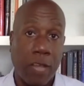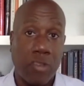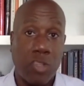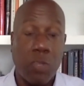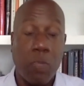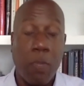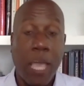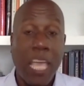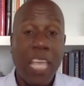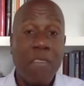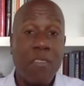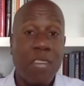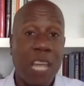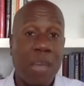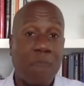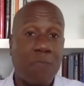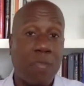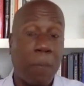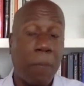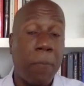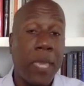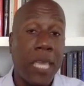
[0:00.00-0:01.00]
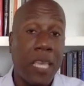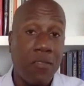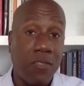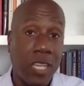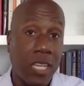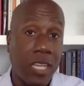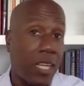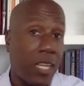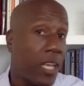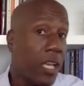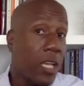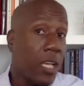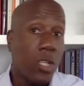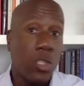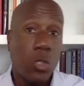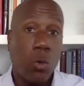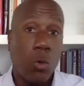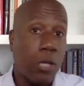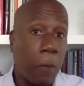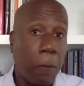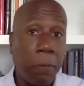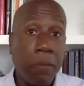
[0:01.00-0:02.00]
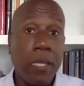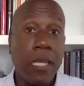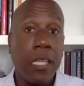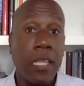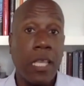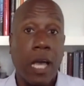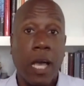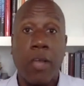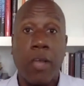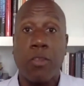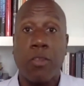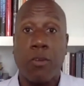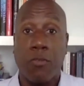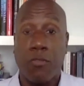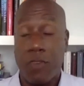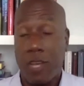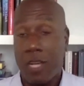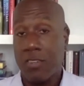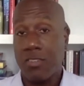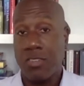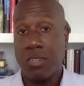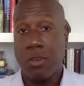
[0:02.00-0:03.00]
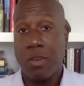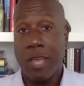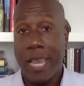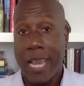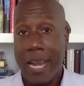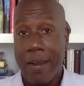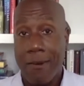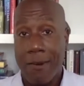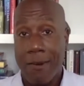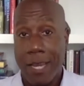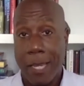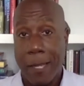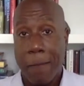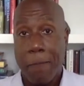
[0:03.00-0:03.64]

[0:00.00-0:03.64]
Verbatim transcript: You may even have to pivot to a completely other functional area.